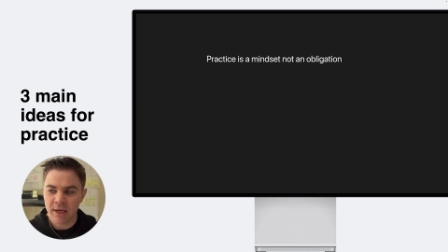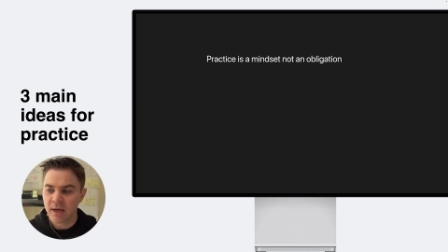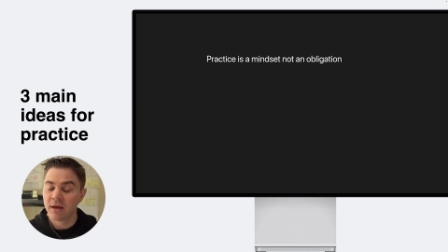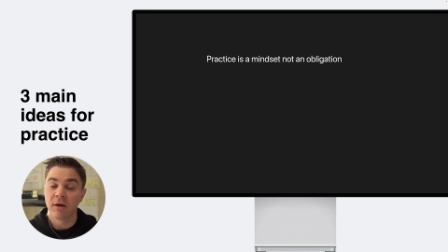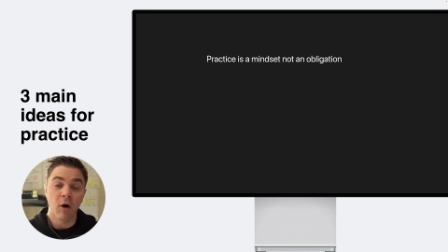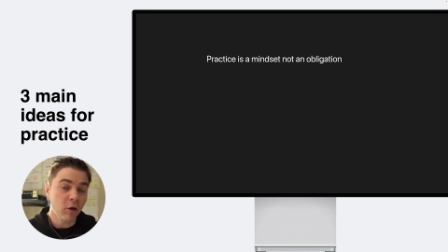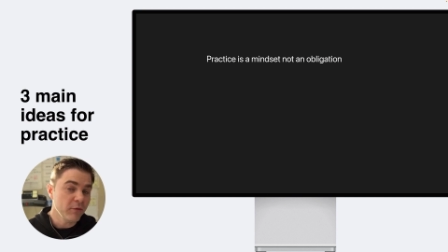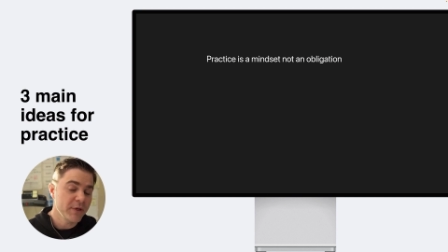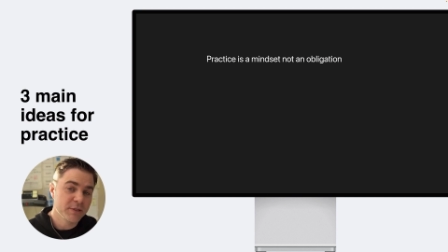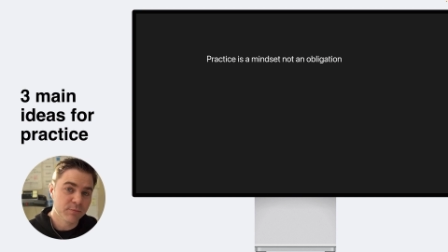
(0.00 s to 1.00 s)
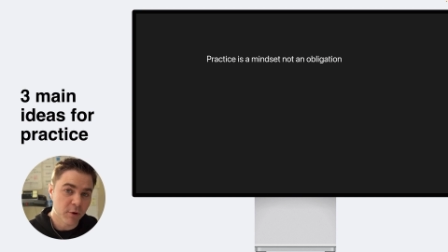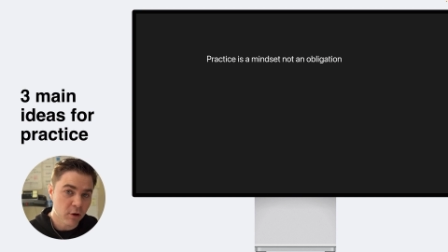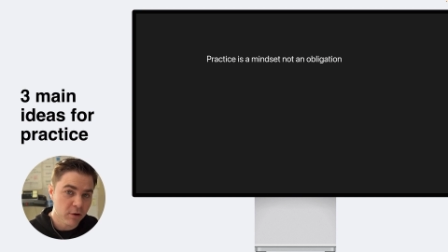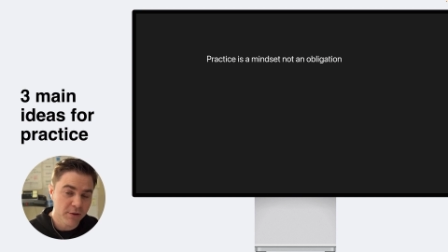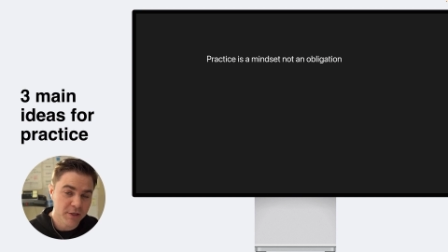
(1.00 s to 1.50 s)
all of these all
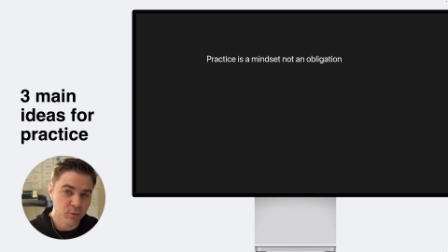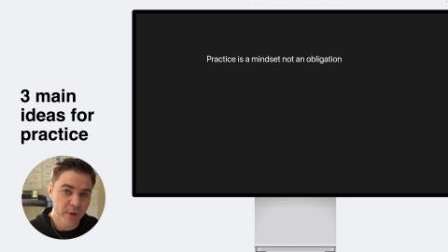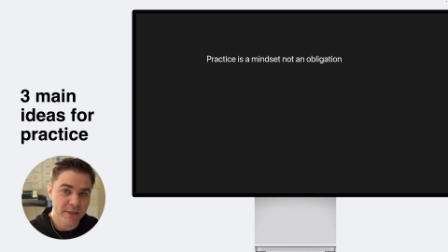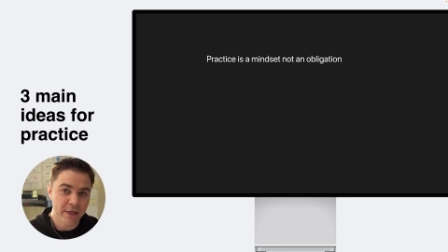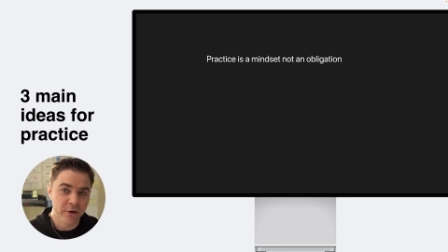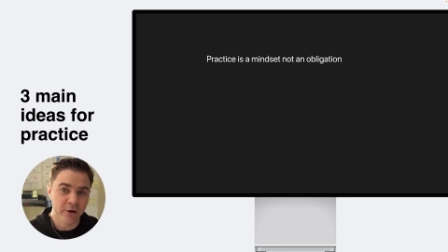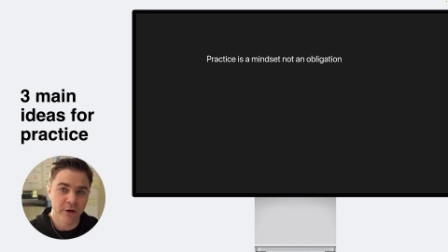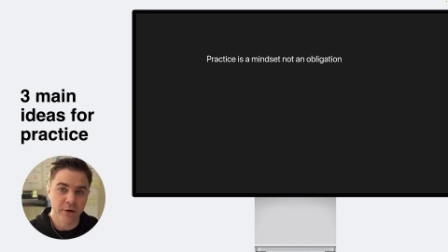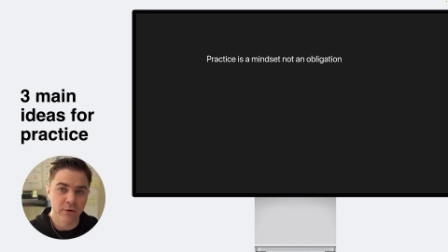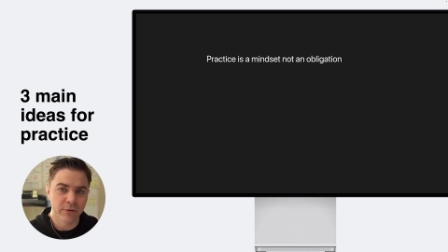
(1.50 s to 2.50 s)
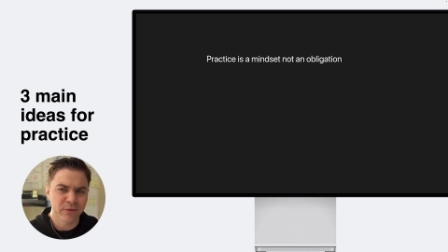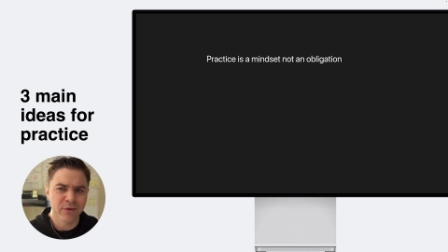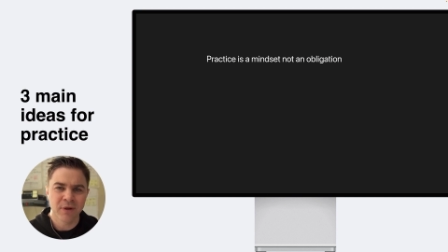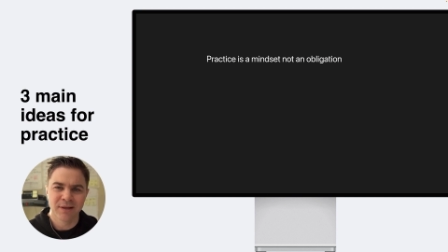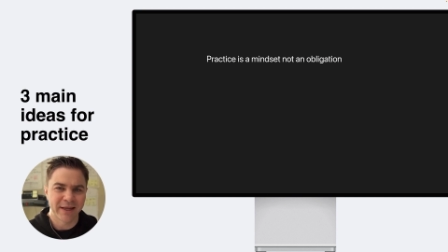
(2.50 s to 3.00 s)
of these weeks that you're going to go through
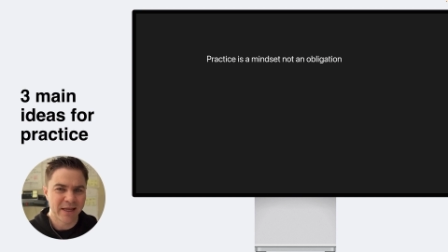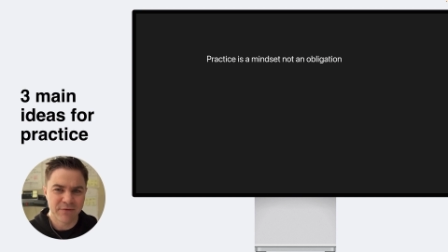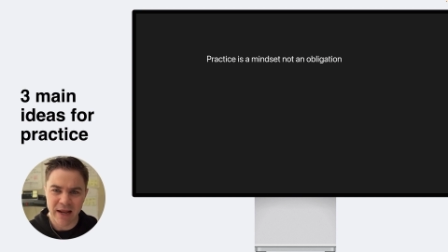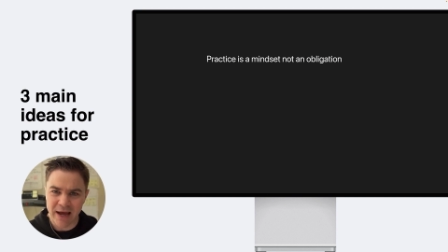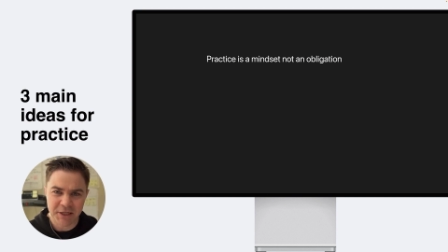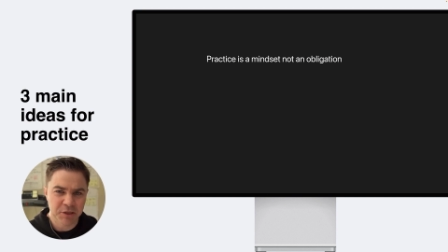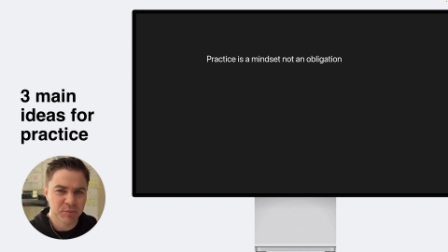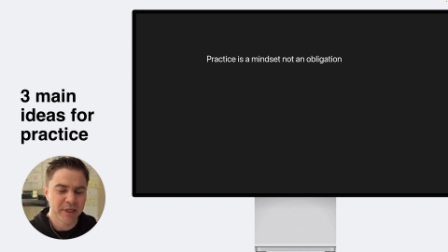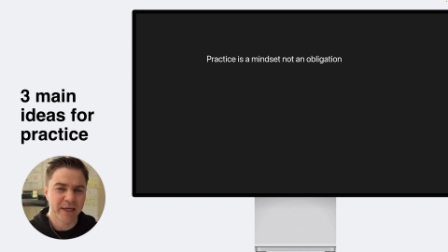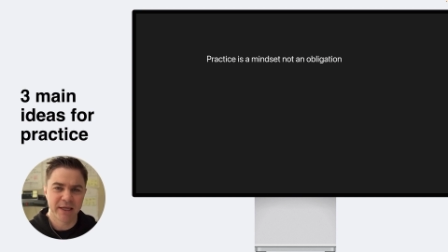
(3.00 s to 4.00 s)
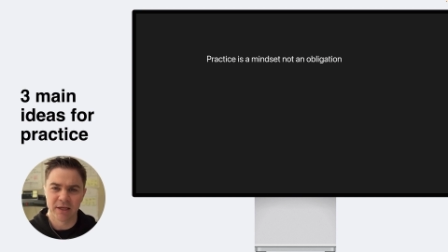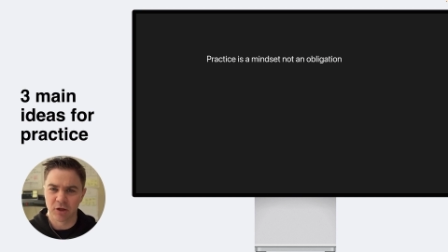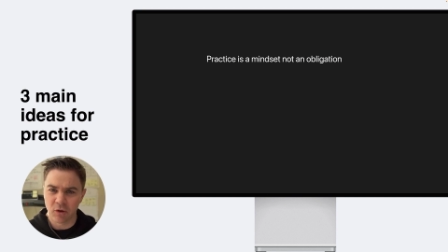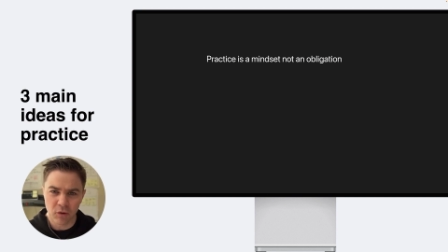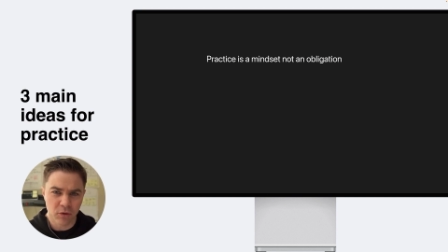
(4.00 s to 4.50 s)
like even action planning and
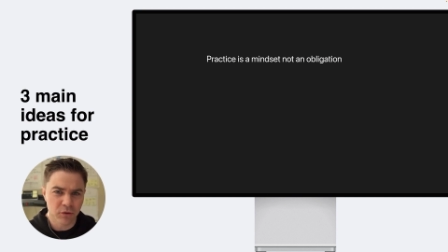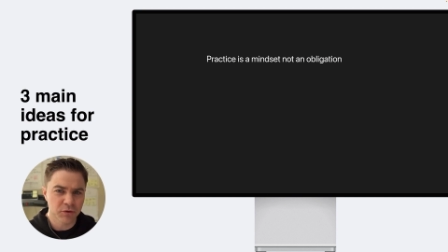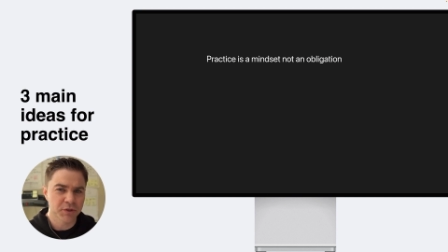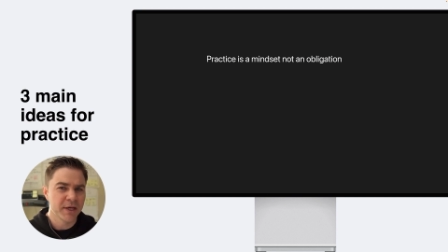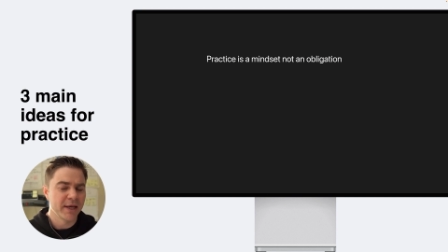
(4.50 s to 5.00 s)
goals